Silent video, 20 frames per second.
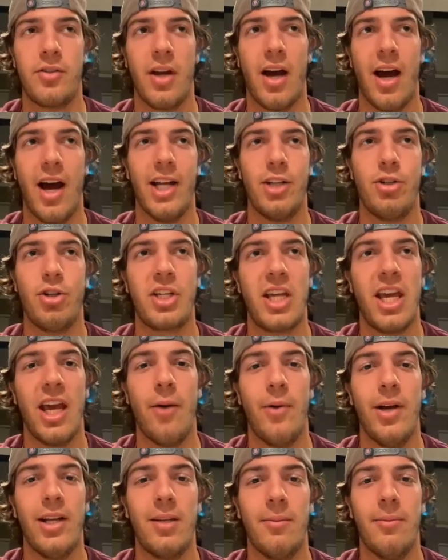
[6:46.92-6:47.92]
I just
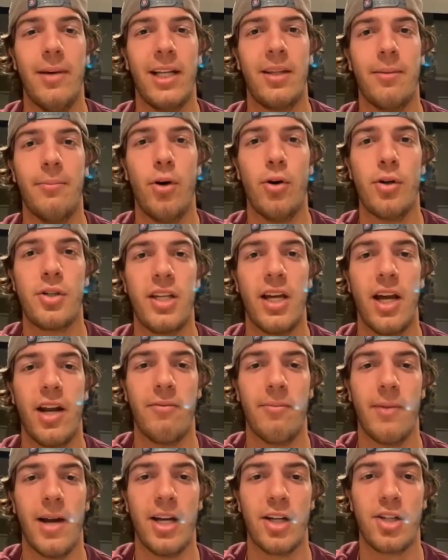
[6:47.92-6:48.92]
can't wait to make the most out
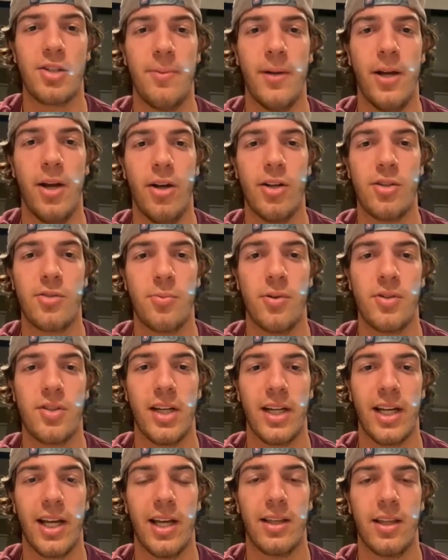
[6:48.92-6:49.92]
of my experience once
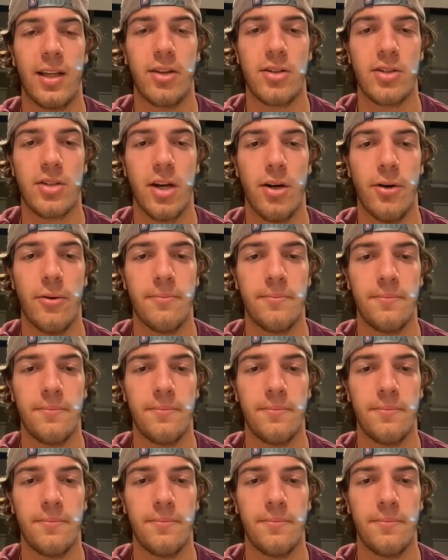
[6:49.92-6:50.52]
I get there. So.